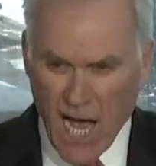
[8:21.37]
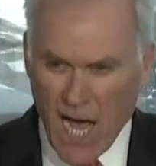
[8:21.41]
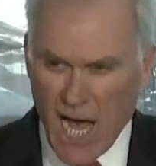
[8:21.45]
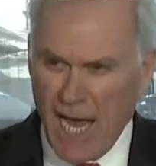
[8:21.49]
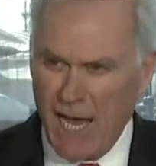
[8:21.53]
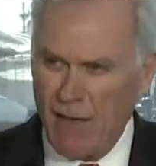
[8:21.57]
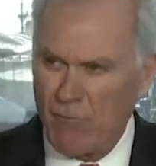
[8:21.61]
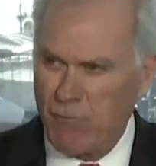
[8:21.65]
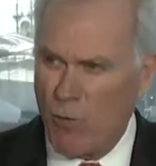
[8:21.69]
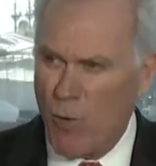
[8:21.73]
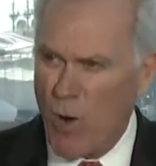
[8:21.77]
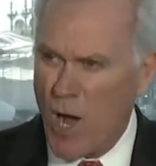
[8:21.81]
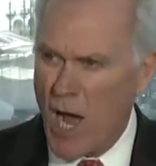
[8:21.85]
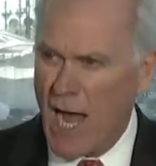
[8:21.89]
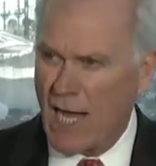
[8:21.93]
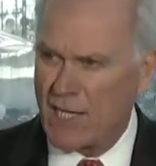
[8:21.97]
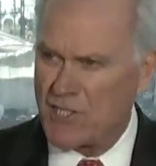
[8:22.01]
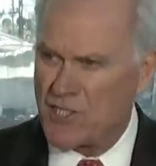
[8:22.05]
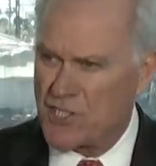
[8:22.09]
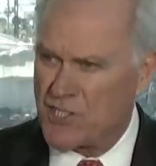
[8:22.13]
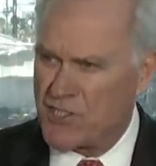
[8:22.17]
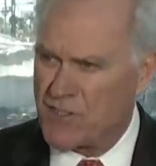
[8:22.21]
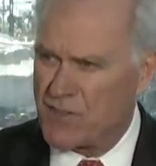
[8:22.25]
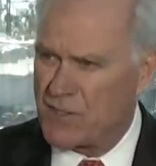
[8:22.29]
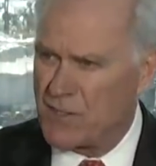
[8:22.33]
I have
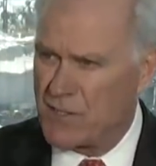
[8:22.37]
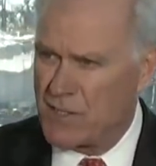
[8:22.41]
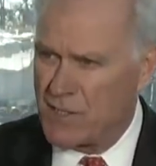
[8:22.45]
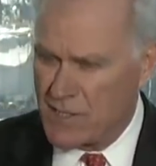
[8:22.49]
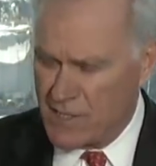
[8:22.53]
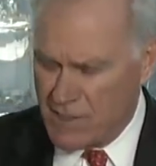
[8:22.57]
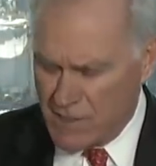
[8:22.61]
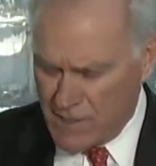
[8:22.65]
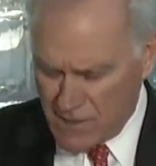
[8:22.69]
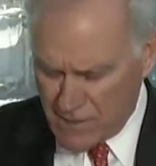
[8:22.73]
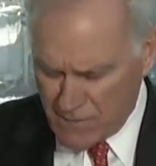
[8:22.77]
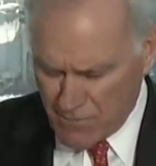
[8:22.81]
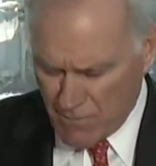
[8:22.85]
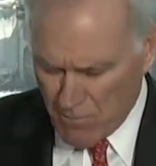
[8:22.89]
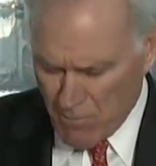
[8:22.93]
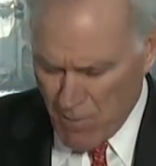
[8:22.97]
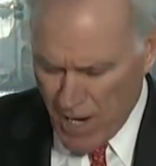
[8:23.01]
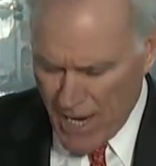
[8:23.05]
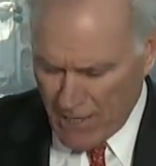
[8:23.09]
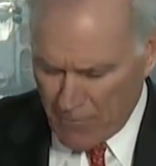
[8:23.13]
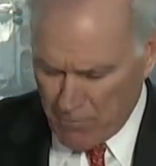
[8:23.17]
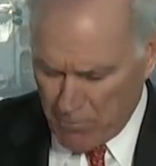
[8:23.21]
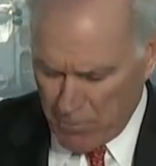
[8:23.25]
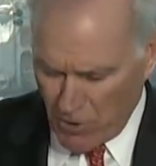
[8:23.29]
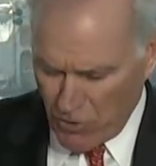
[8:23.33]
watched
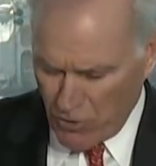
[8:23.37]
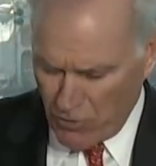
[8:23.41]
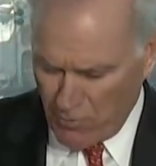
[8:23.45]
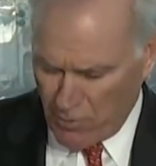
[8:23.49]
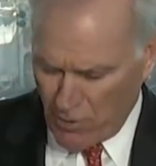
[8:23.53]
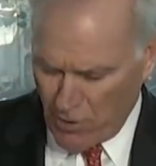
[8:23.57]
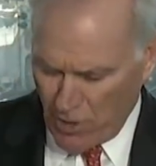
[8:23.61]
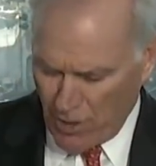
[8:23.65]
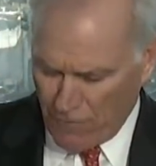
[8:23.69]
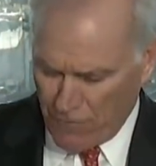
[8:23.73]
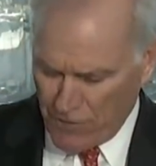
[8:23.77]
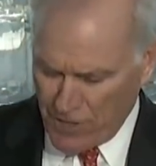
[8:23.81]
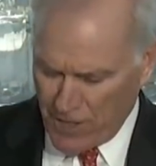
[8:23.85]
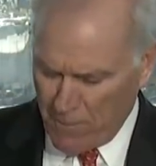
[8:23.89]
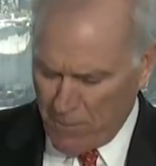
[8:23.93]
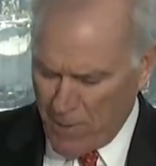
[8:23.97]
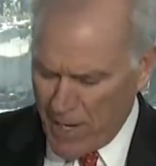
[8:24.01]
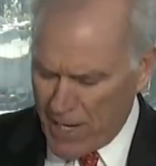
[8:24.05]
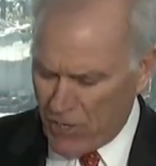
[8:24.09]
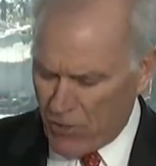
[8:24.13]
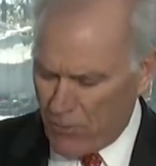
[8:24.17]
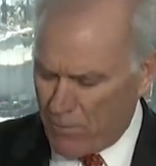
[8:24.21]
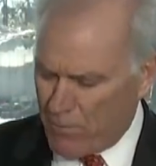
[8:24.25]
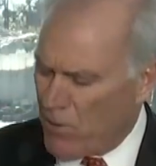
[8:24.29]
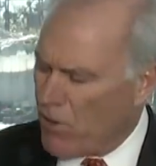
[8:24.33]
Mike Bloomberg for the
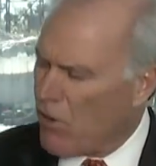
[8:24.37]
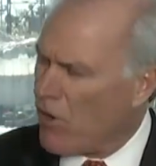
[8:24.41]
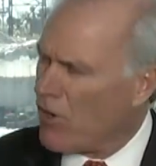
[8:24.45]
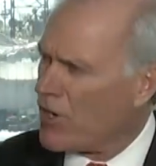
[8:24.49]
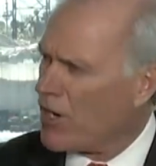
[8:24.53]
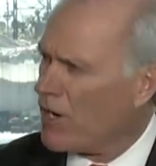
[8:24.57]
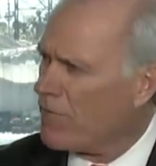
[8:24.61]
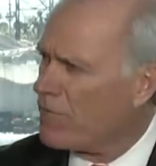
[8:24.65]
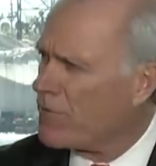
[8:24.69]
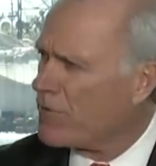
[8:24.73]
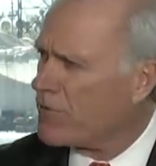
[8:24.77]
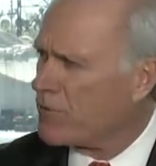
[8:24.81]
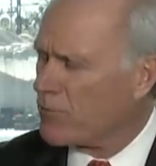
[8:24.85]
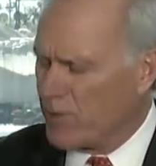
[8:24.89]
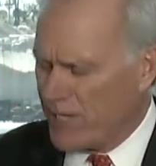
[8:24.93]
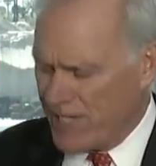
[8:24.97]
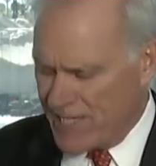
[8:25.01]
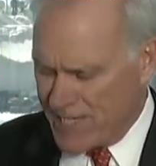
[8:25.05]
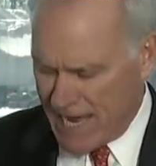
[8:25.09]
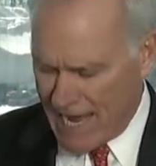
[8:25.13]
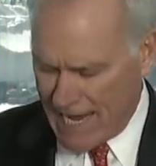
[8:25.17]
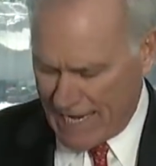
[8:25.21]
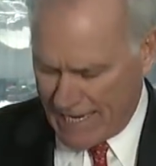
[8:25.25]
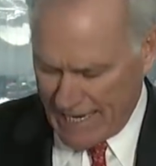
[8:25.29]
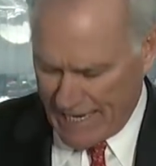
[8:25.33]
better part of
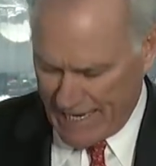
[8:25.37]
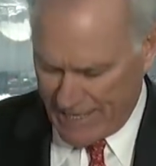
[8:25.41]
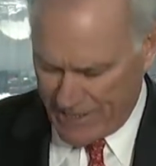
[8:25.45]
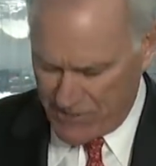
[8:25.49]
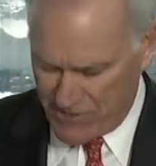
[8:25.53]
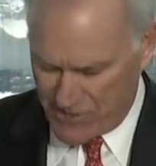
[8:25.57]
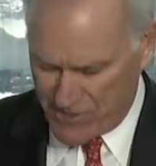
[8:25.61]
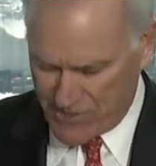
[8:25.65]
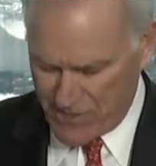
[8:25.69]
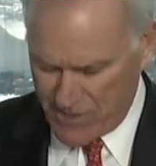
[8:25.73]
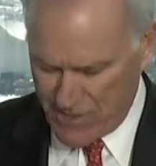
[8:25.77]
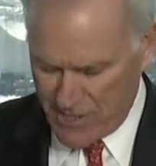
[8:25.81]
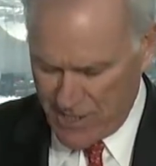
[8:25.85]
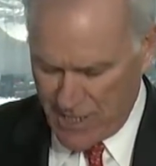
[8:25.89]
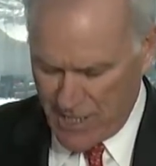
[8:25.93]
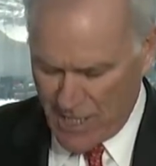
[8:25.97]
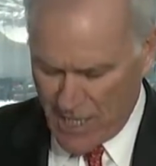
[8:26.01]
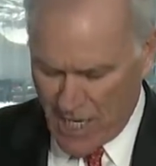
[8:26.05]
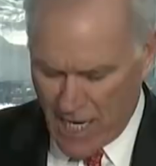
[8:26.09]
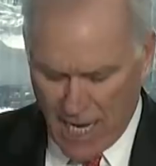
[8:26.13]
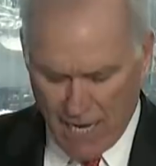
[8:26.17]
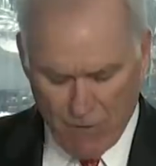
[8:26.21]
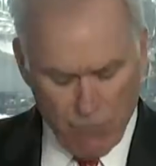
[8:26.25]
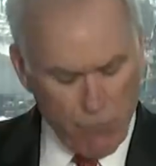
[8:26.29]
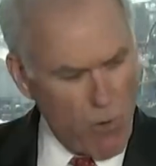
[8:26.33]
three decades.
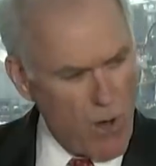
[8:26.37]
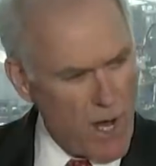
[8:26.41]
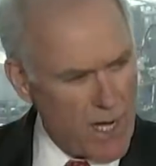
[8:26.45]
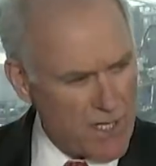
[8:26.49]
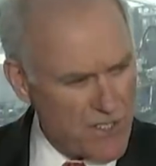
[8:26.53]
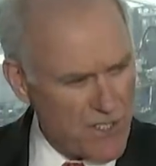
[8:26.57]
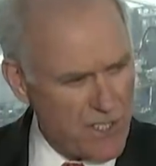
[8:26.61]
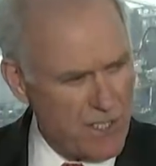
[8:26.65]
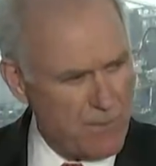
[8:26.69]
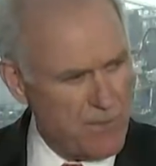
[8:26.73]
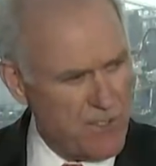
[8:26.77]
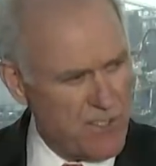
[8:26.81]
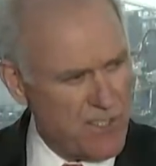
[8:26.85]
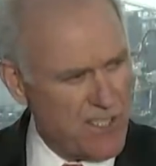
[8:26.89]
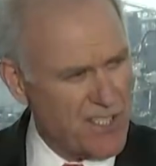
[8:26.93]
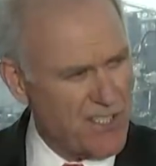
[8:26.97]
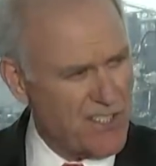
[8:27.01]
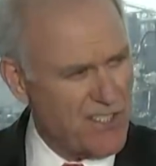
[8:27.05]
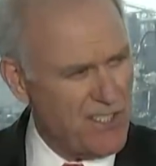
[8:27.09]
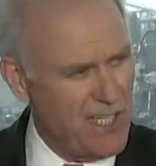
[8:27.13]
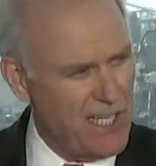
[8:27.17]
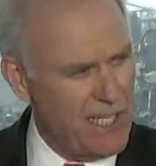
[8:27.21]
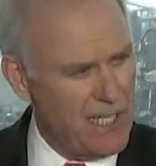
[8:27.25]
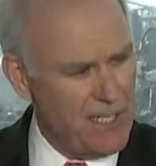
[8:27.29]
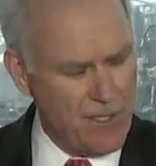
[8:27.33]
I've watched him
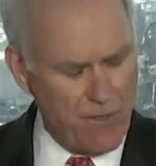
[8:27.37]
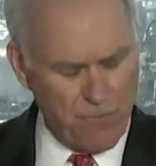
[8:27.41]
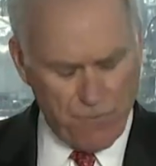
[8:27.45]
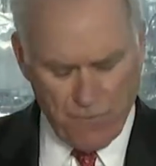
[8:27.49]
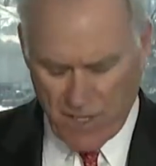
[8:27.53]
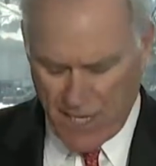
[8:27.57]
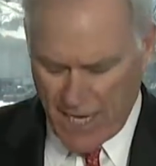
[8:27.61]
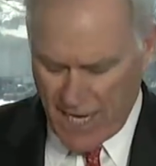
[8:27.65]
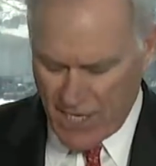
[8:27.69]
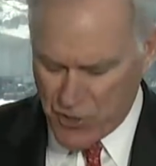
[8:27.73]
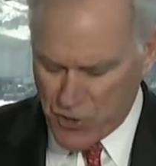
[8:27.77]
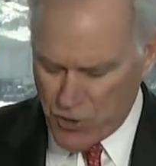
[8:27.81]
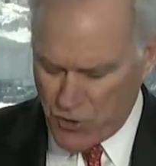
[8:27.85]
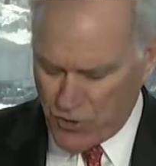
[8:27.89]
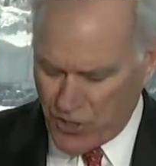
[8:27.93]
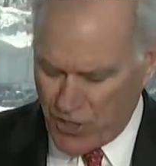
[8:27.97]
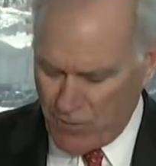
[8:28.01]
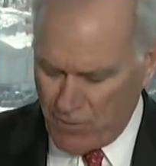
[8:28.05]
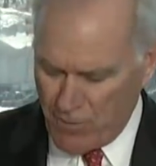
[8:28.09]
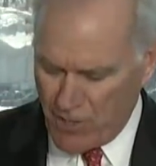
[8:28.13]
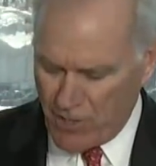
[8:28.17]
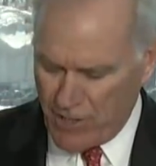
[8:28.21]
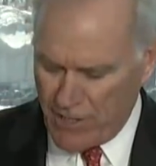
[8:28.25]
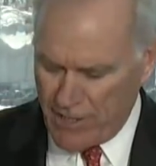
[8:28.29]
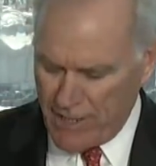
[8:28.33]
succeed in the financial
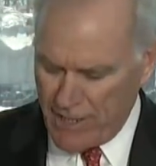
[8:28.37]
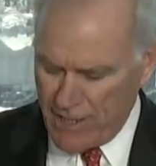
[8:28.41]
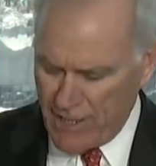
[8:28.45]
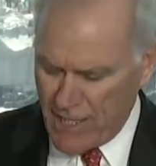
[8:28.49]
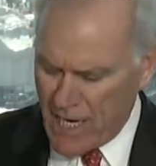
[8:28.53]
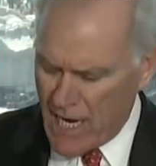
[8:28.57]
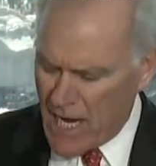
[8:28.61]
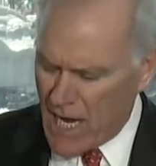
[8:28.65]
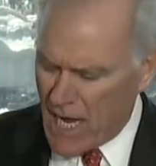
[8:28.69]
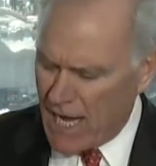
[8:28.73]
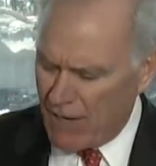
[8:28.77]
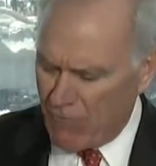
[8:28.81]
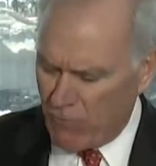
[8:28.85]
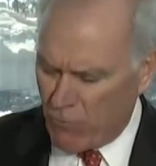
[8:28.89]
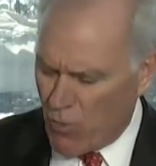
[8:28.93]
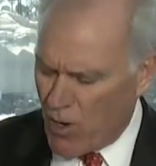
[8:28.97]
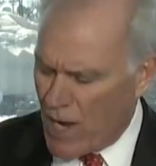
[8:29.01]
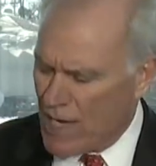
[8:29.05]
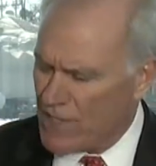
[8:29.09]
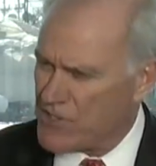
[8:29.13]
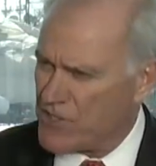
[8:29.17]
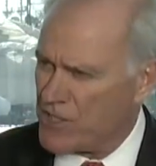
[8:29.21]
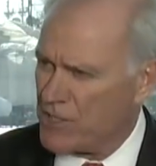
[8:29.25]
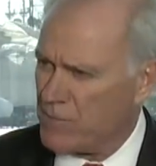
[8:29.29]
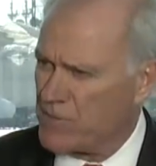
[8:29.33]
community. I've
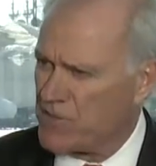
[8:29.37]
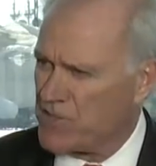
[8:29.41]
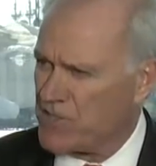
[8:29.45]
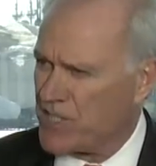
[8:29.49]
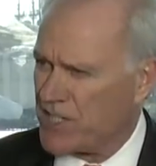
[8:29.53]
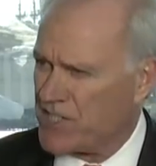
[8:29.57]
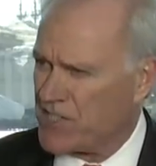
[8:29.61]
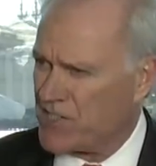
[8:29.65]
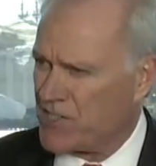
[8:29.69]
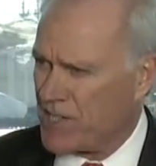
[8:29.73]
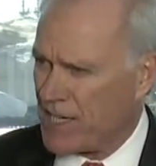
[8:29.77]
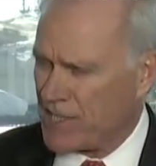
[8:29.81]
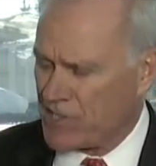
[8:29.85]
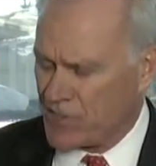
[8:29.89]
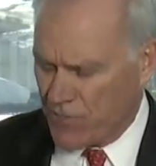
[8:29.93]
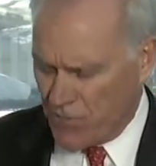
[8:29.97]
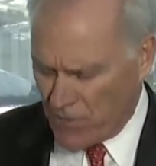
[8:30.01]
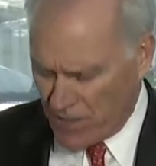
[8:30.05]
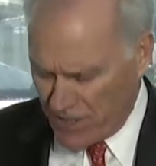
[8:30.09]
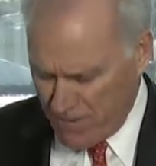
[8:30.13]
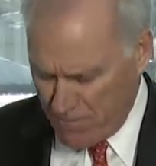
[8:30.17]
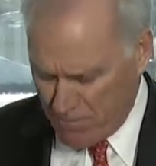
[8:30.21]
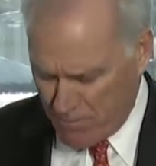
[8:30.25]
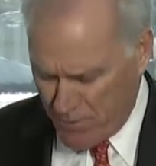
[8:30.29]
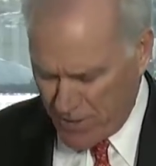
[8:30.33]
watched him
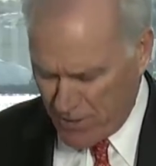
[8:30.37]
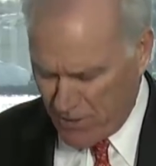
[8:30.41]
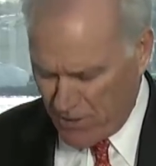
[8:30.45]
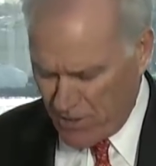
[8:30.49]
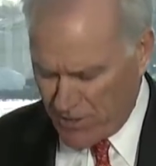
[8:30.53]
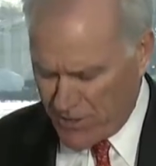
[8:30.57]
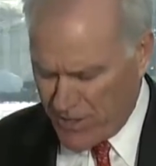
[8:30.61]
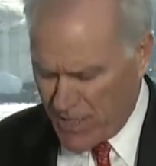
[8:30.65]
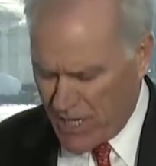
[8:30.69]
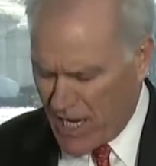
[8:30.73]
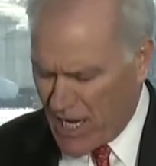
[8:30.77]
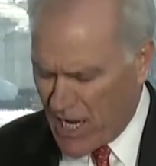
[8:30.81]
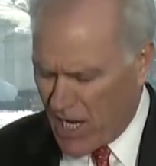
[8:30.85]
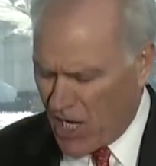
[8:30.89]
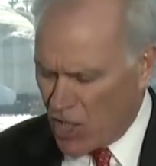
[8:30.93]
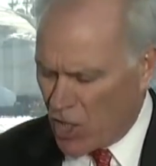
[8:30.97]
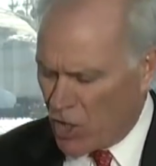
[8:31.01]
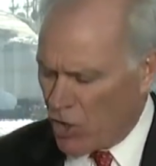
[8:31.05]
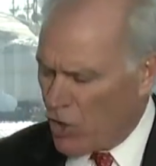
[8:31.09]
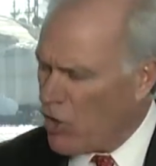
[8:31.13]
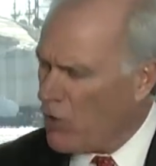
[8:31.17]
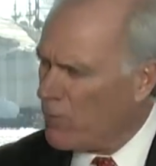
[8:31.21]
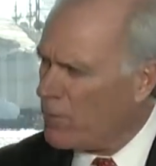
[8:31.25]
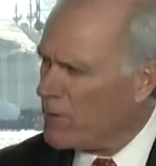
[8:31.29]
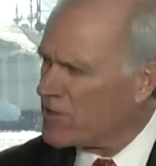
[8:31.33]
successfully build a
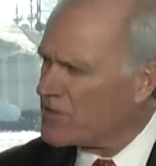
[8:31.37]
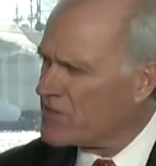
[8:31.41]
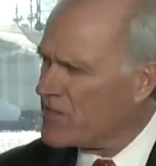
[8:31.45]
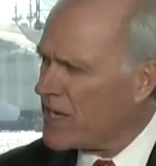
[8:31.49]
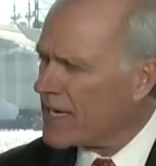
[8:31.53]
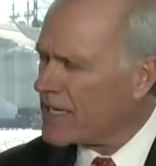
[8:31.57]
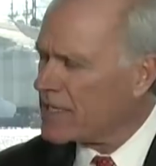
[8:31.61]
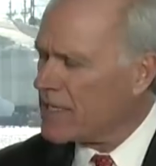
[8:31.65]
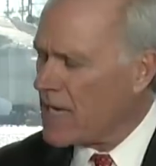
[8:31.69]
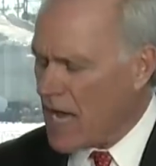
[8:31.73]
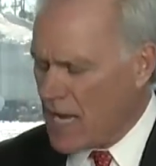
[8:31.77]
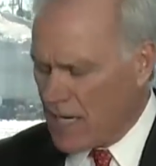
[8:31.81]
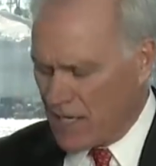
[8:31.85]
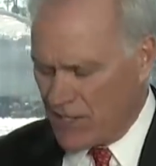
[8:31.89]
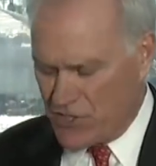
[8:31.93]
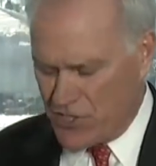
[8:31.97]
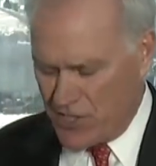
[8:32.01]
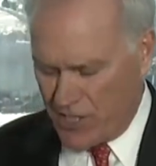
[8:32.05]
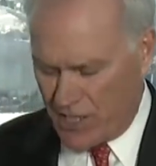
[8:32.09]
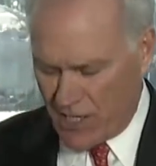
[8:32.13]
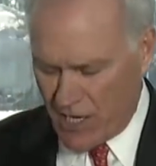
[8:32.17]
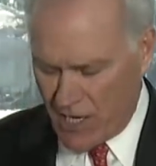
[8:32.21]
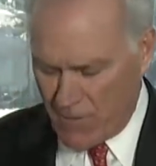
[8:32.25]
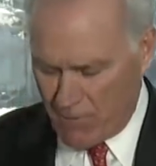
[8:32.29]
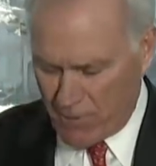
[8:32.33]
global
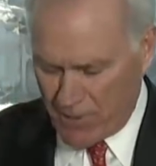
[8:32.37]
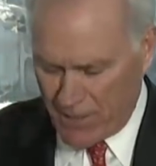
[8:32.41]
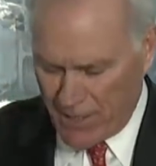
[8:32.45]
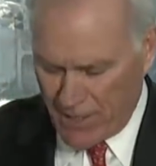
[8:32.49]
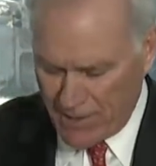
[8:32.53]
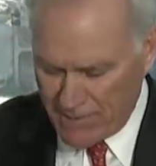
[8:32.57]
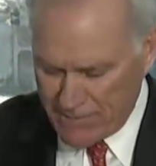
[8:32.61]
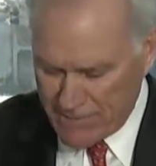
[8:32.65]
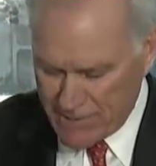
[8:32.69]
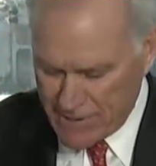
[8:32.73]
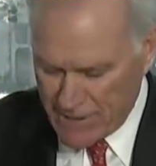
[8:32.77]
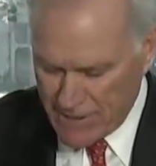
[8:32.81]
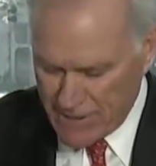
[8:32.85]
technology company.